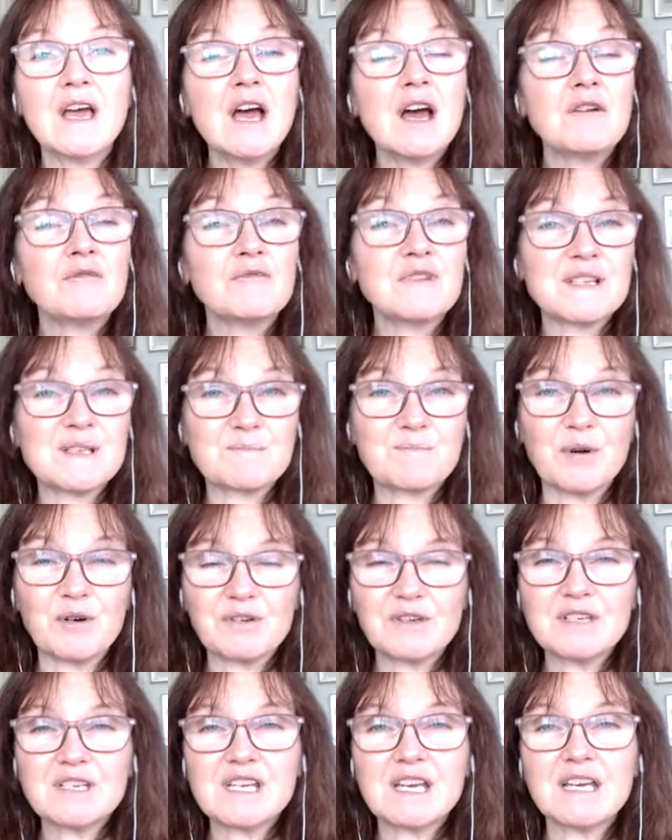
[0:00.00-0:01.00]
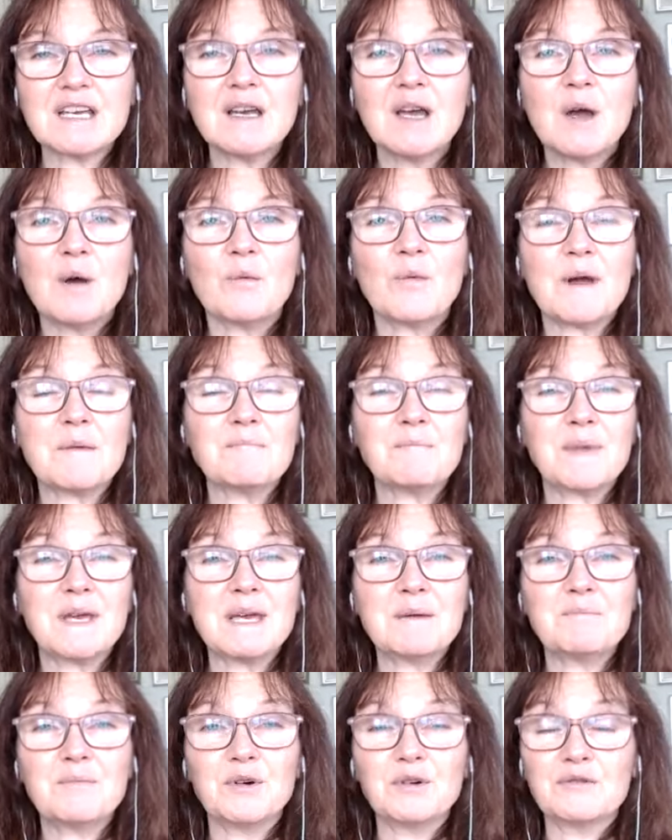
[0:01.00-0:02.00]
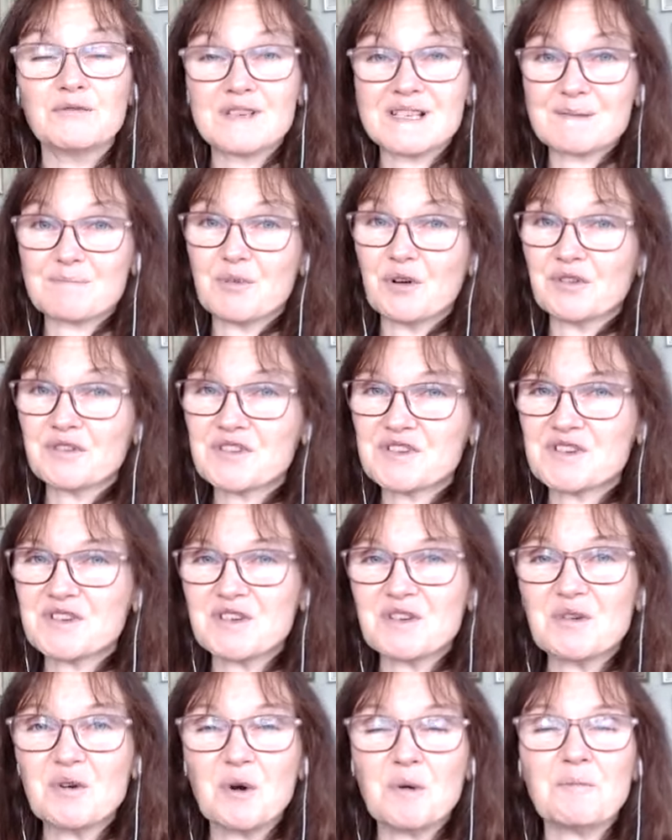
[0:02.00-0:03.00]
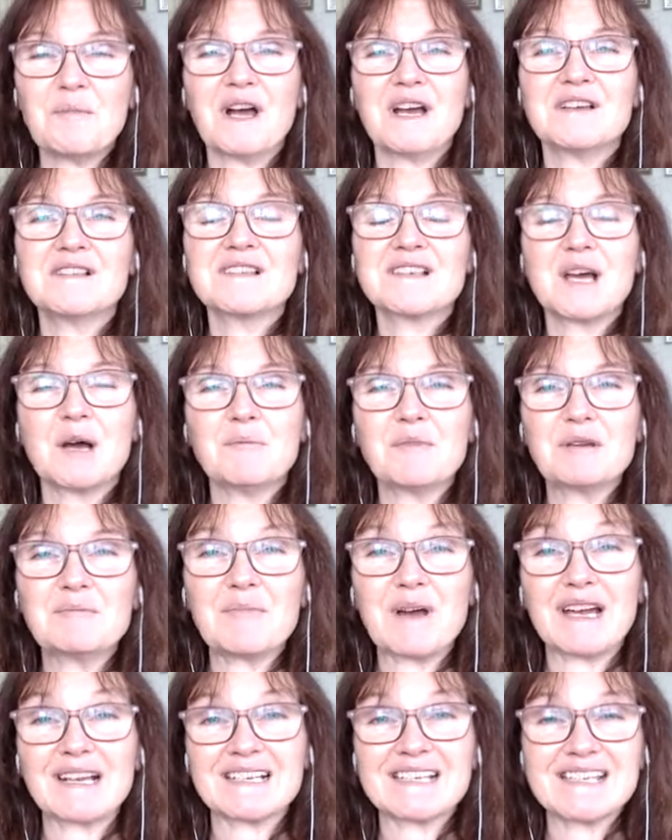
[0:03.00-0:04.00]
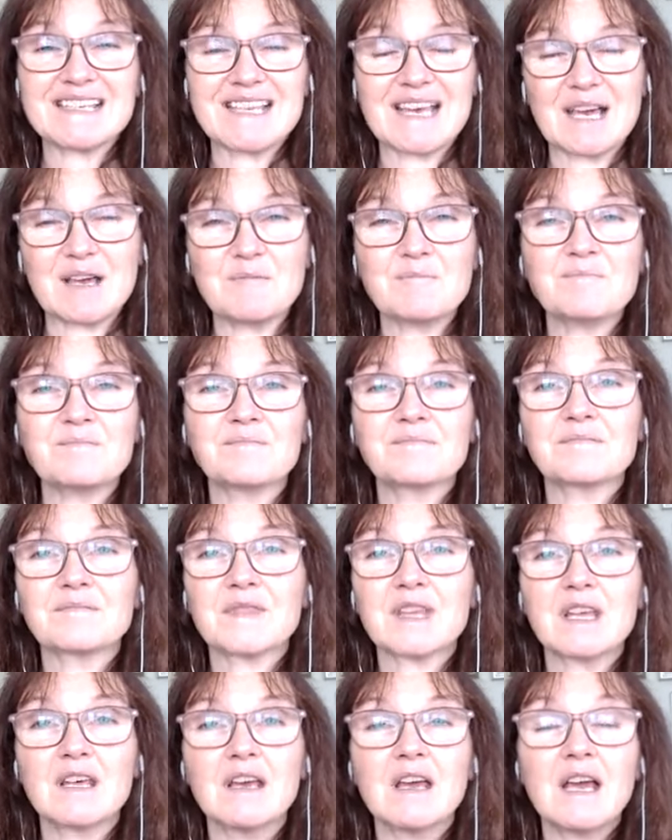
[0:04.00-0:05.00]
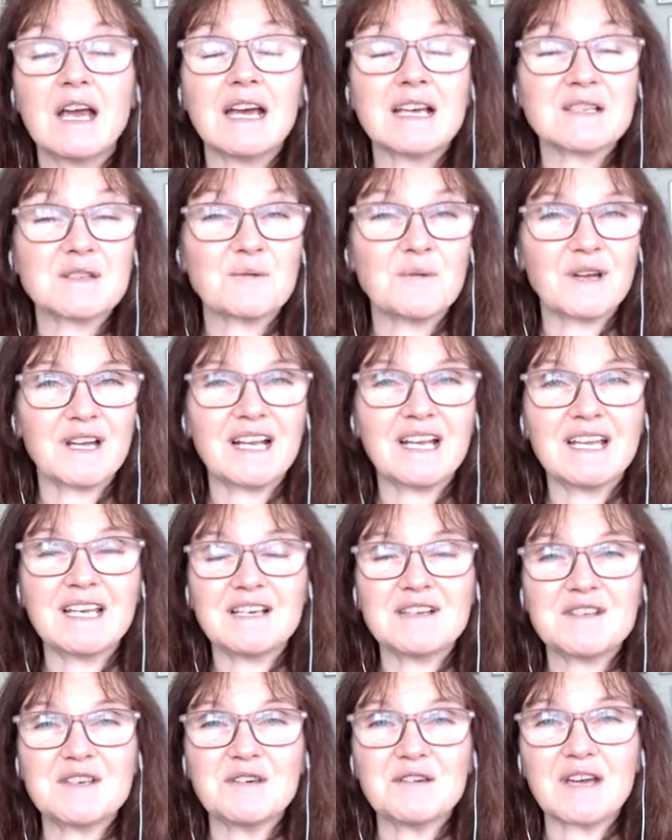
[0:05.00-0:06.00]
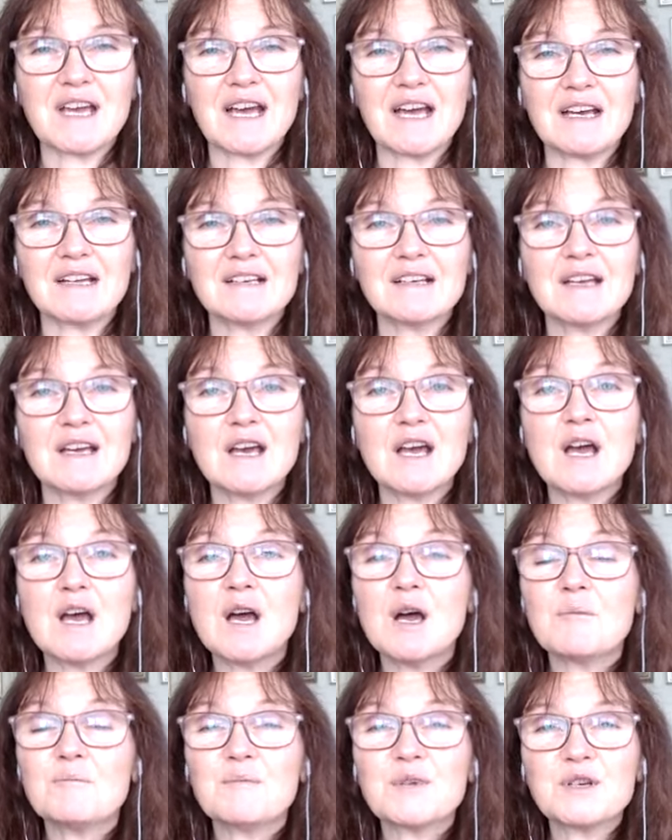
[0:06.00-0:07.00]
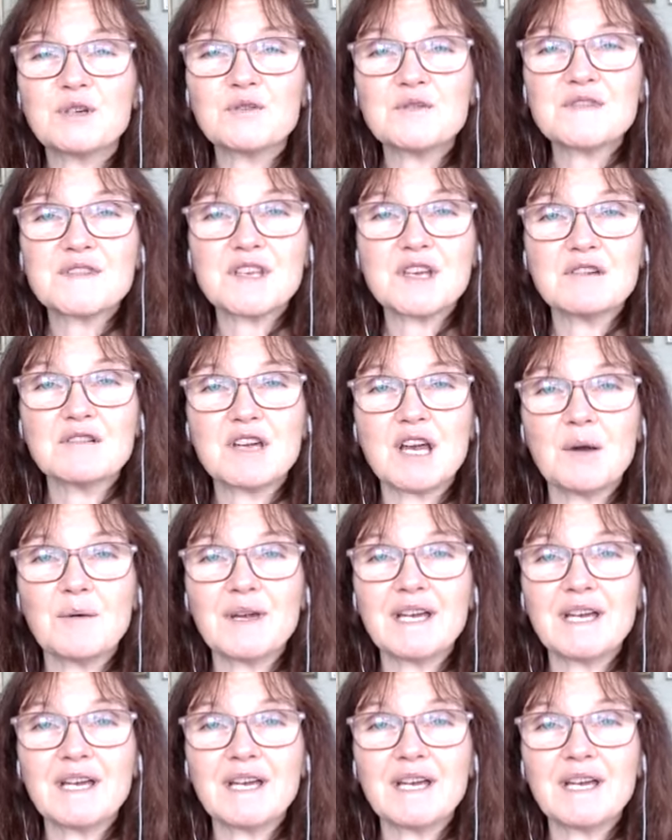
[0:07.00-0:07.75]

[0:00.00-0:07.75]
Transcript: Responding when people respond to your post, coming back to them as quickly as you can, but also going